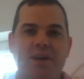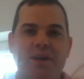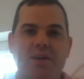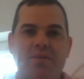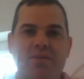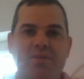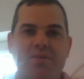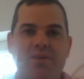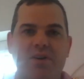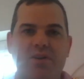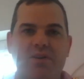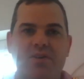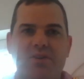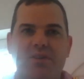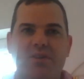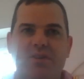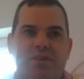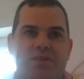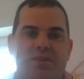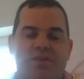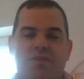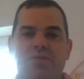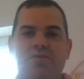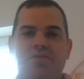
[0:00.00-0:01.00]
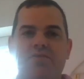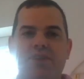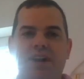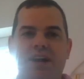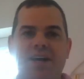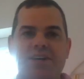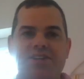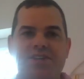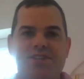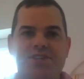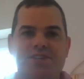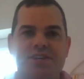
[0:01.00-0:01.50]
We've got a good
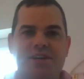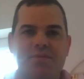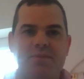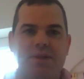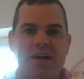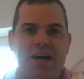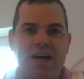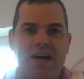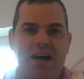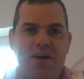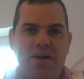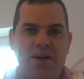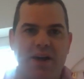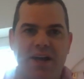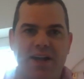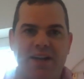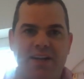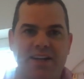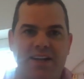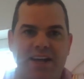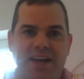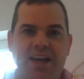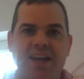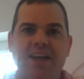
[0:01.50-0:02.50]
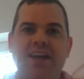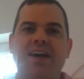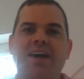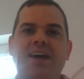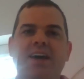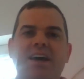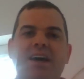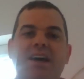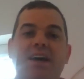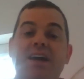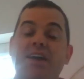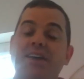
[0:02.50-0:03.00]
relationship now, and
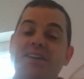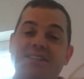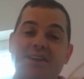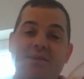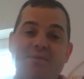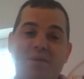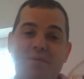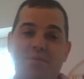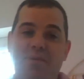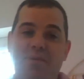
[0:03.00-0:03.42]
you sent me a